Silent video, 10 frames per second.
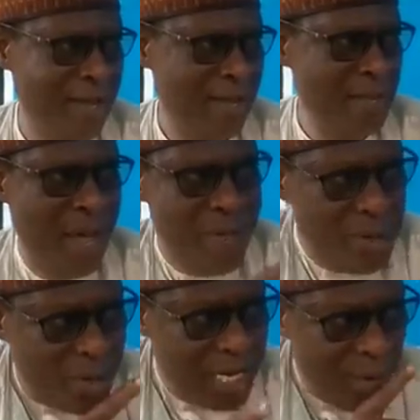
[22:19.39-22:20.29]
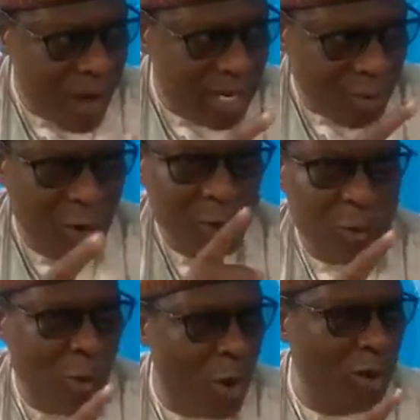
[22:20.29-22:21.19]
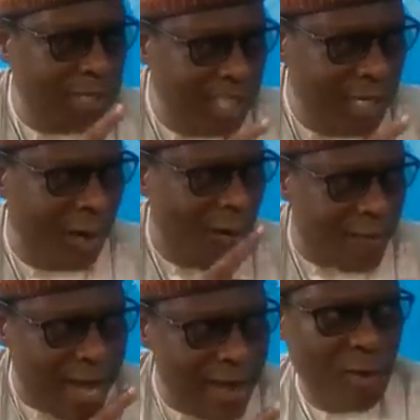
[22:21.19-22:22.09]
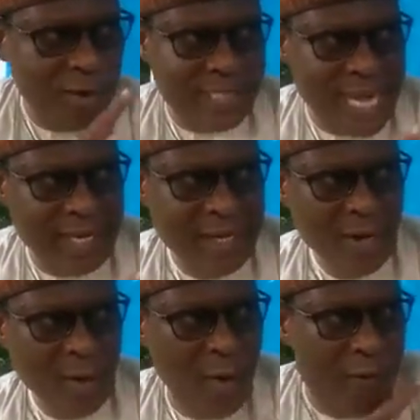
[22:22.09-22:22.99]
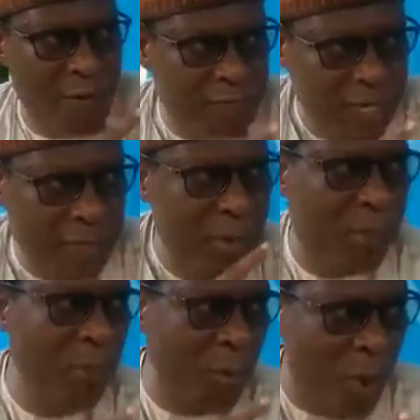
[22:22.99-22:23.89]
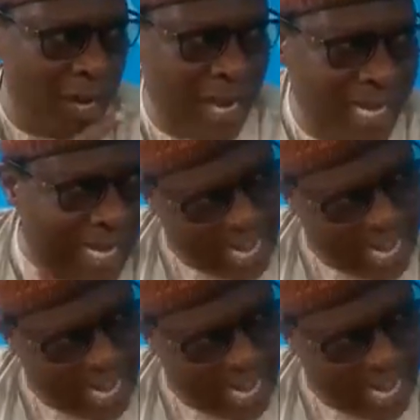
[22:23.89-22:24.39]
maybe you kill 1 or 2 or 3 or 5 or 10 or 15 people more than that